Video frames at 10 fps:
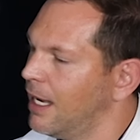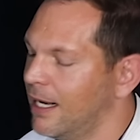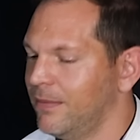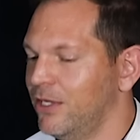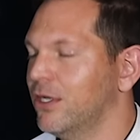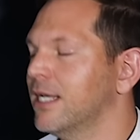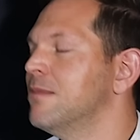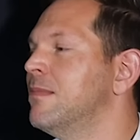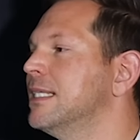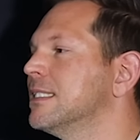And I mean, you can
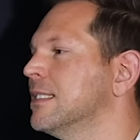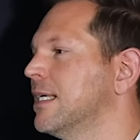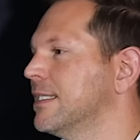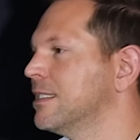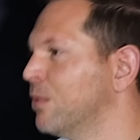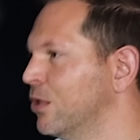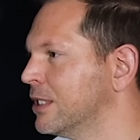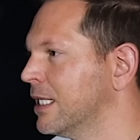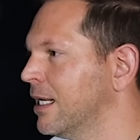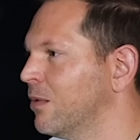imagine that
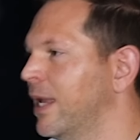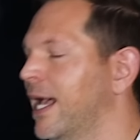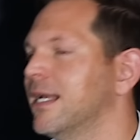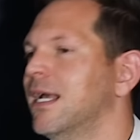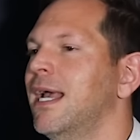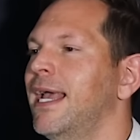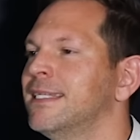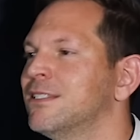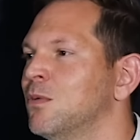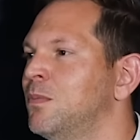exposure. Like, we had
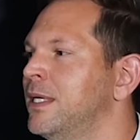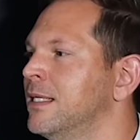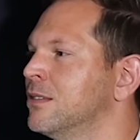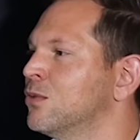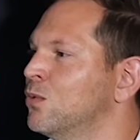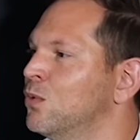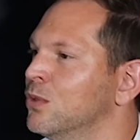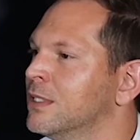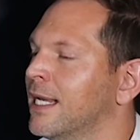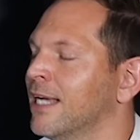SOPs,
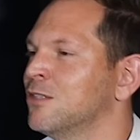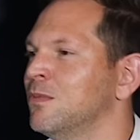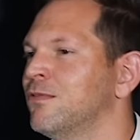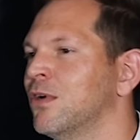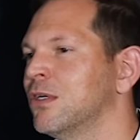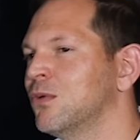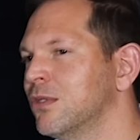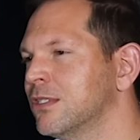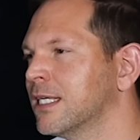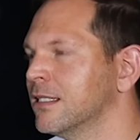rules that had to be followed, all
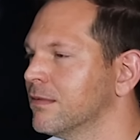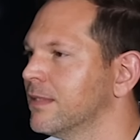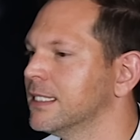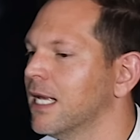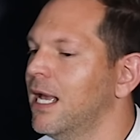those kinds of things.